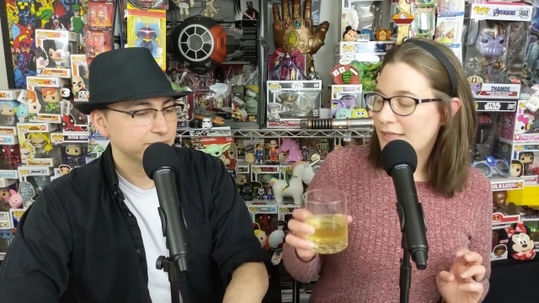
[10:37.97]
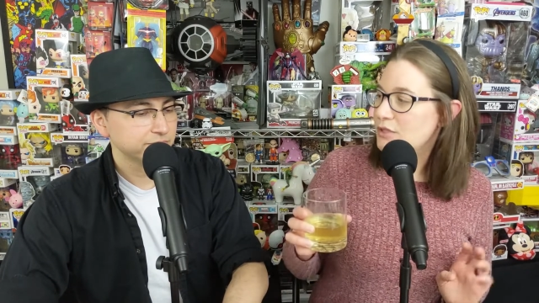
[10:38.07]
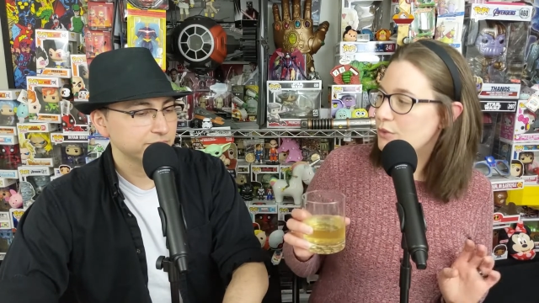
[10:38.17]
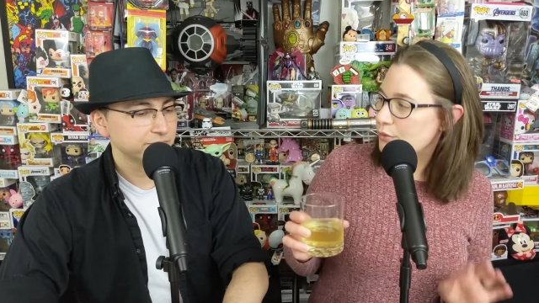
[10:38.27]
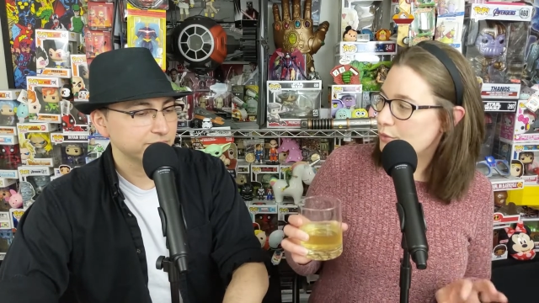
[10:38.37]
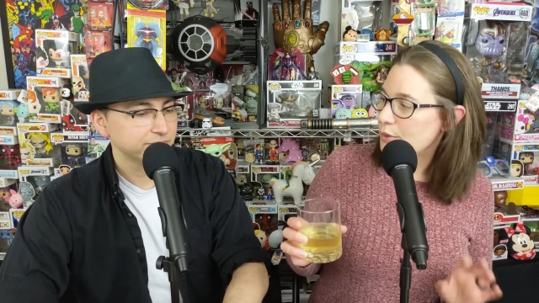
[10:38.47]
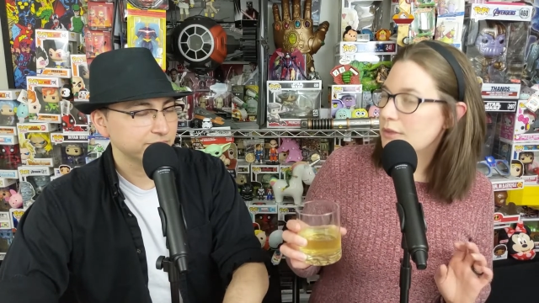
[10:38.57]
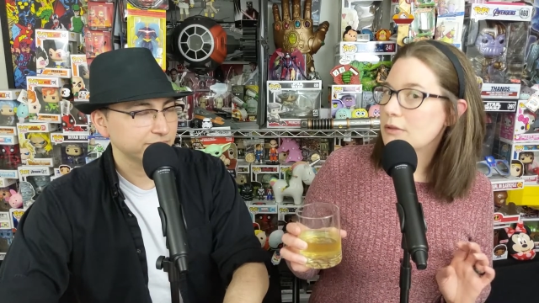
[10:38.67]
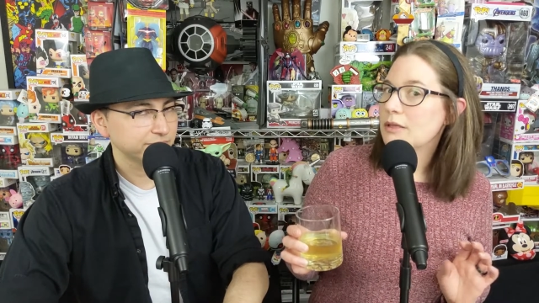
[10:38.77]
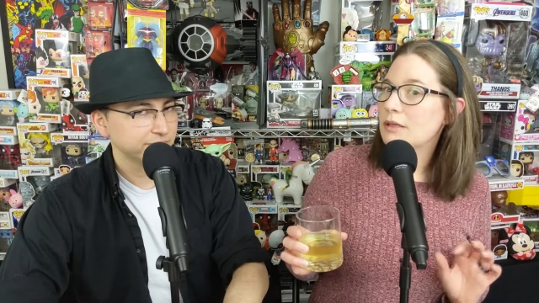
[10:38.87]
Speaker 1: I
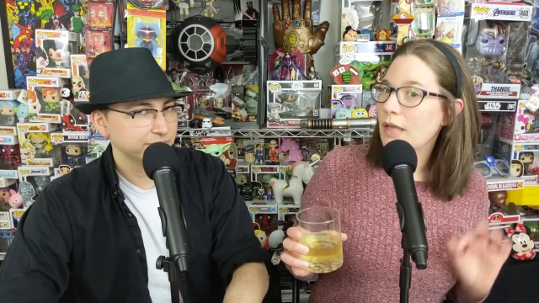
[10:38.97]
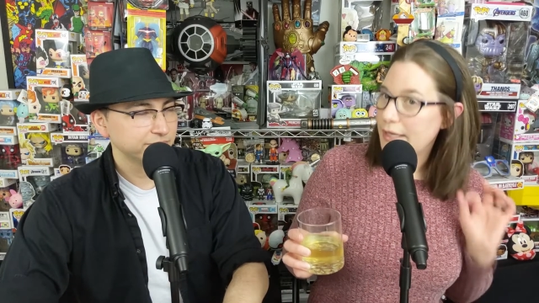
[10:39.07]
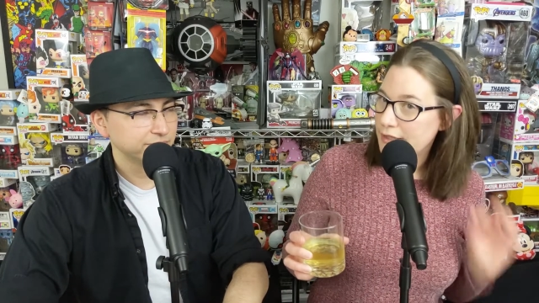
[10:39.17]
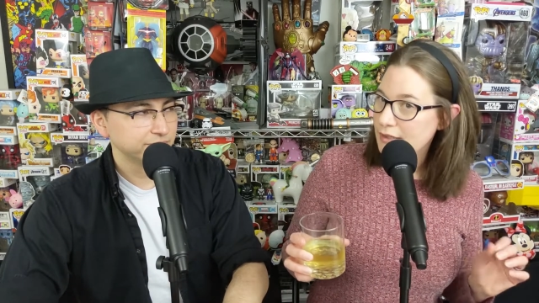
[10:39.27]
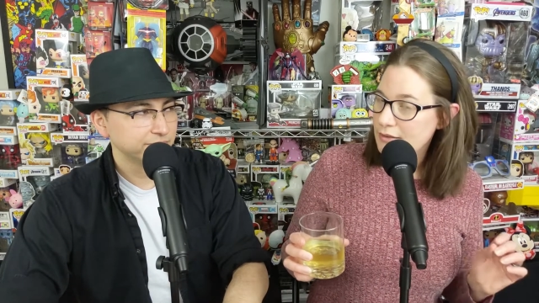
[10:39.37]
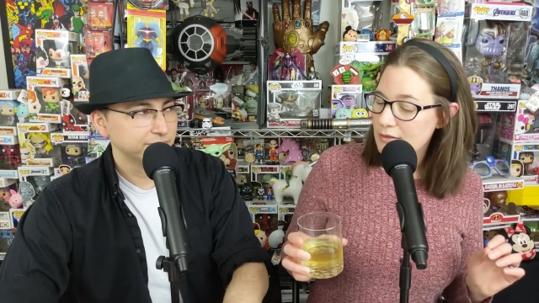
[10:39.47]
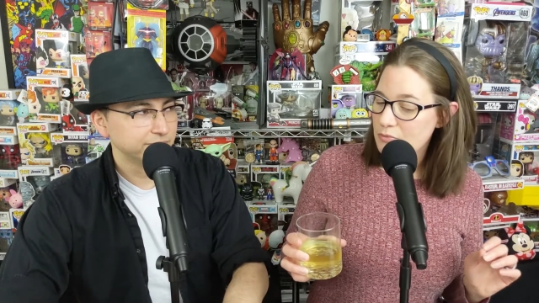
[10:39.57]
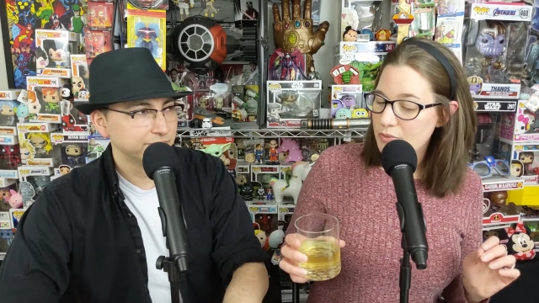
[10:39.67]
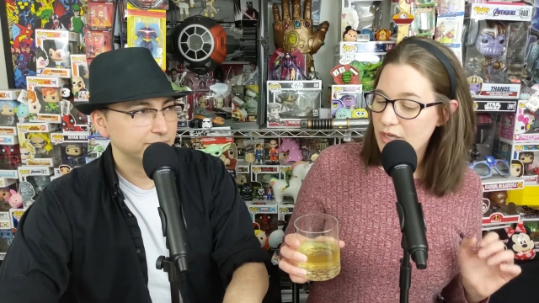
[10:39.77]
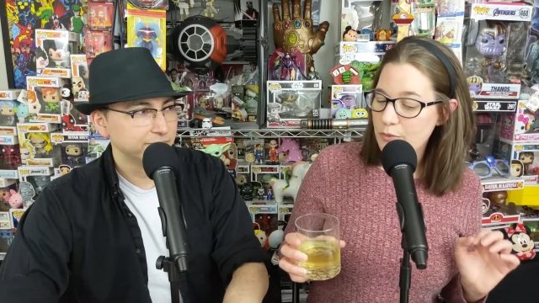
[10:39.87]
do like
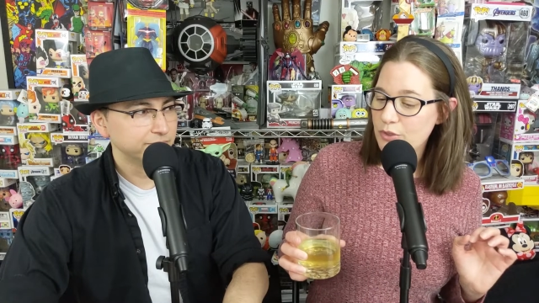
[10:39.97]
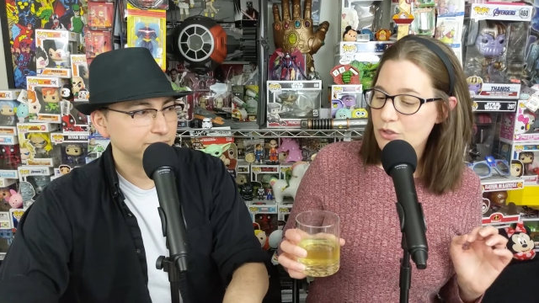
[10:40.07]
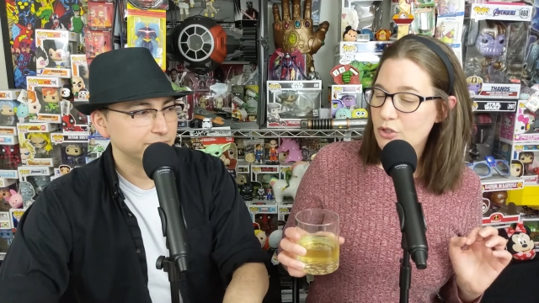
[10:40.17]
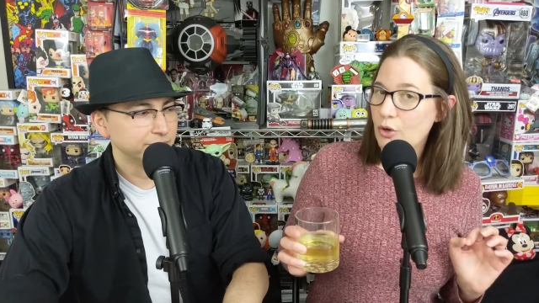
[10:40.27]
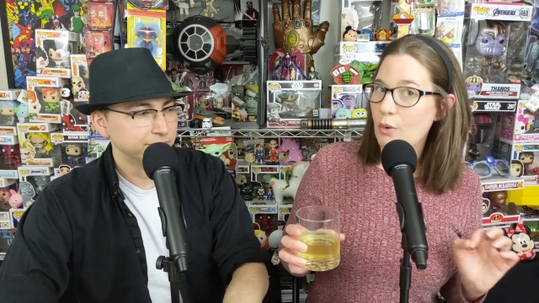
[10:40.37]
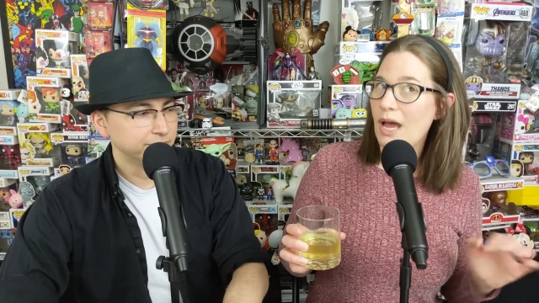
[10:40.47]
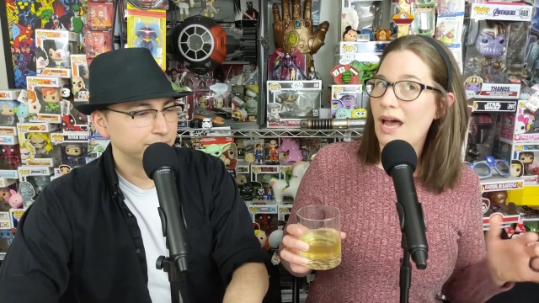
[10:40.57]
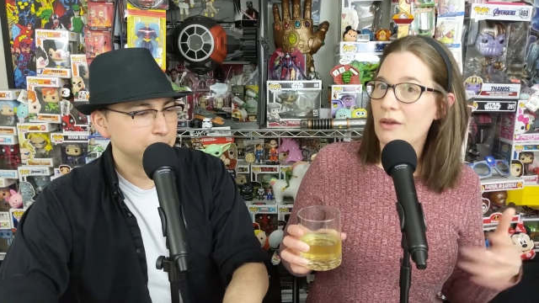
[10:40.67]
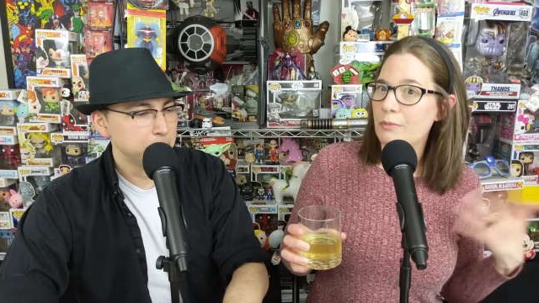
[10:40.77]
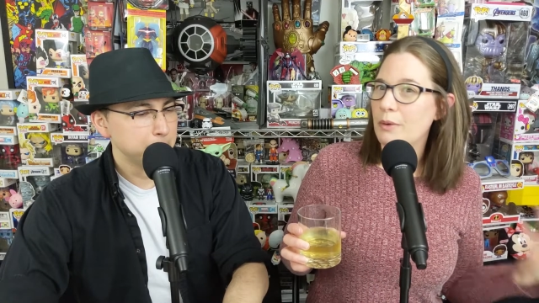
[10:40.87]
it, but I wouldn't go
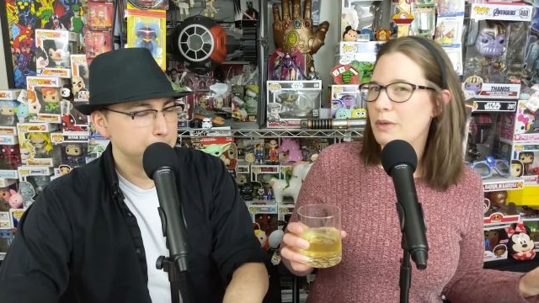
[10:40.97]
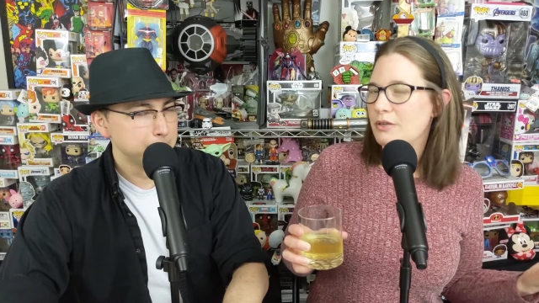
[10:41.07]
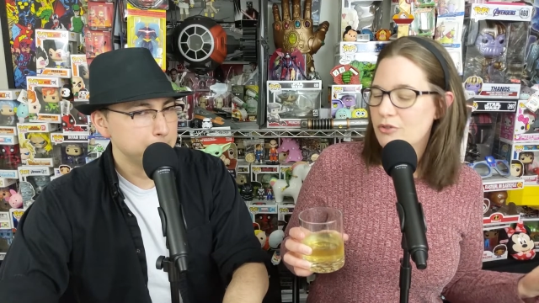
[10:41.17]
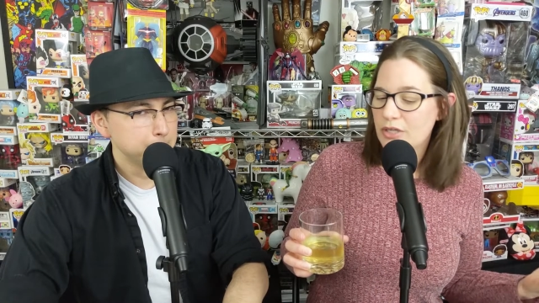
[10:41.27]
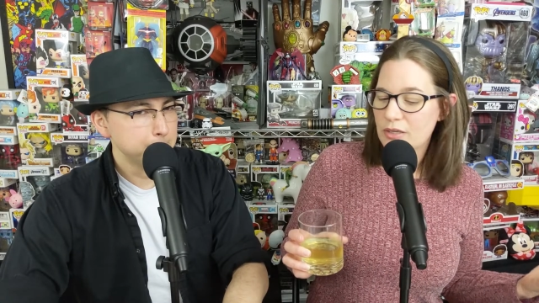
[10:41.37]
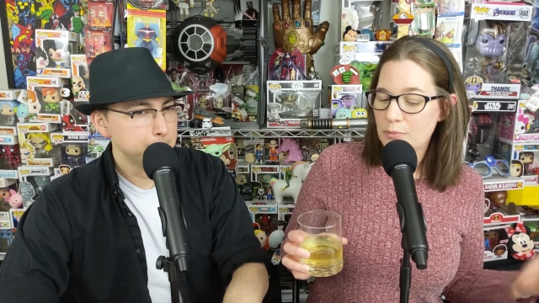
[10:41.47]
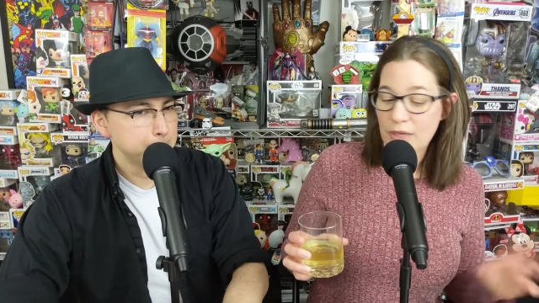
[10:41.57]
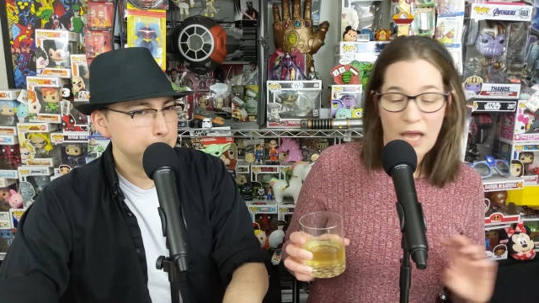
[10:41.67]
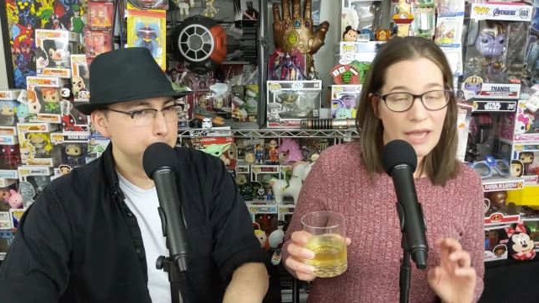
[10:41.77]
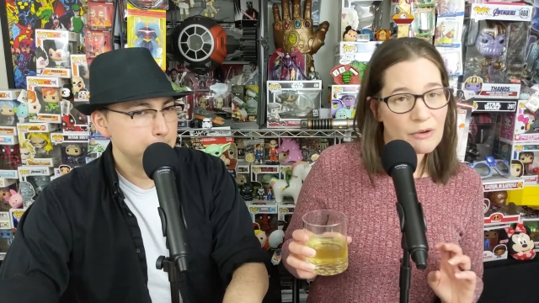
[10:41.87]
out of my way to drink
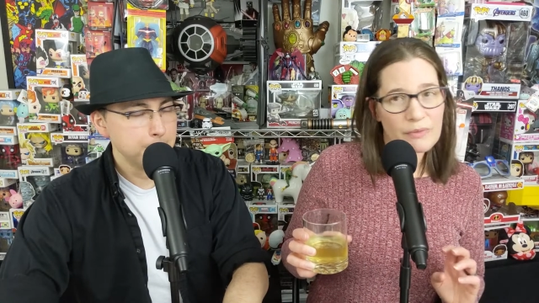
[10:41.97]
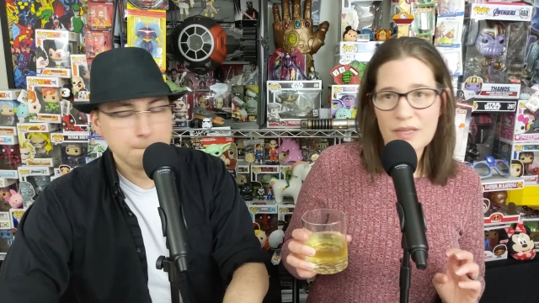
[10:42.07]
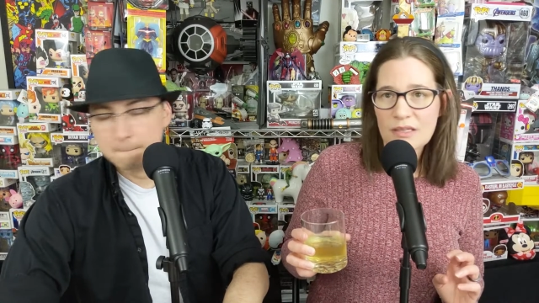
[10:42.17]
it. But I